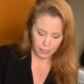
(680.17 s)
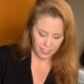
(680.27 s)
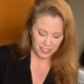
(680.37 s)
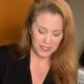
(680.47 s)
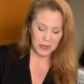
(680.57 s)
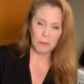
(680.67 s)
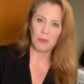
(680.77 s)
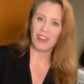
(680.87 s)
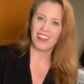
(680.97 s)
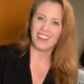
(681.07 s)
you know, you want
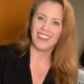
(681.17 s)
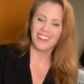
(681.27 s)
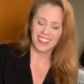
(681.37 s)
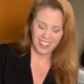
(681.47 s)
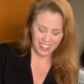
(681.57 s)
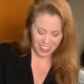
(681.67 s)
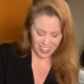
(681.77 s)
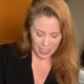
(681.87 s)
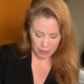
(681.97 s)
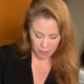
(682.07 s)
to be ready.
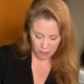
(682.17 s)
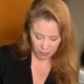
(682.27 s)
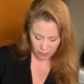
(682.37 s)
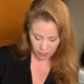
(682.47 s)
Um,